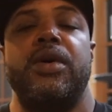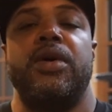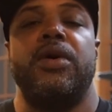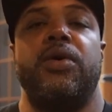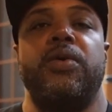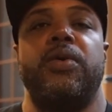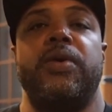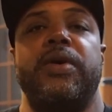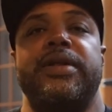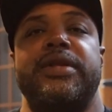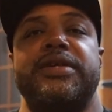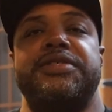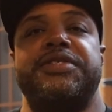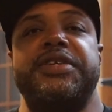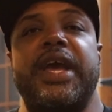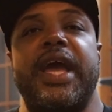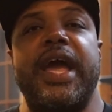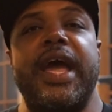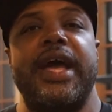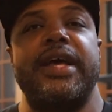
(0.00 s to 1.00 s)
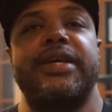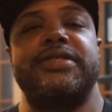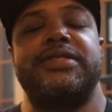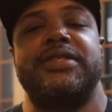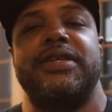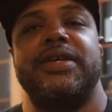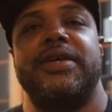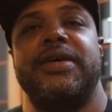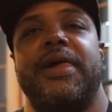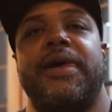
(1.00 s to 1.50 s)
who are in the
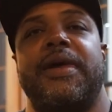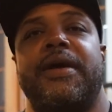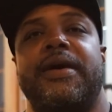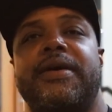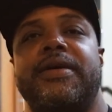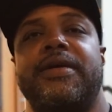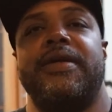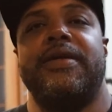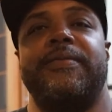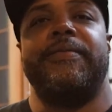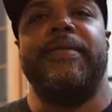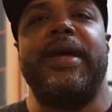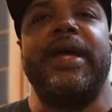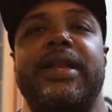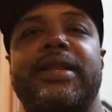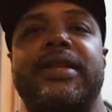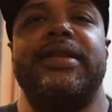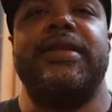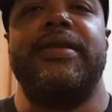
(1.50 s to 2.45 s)
Chaz, man,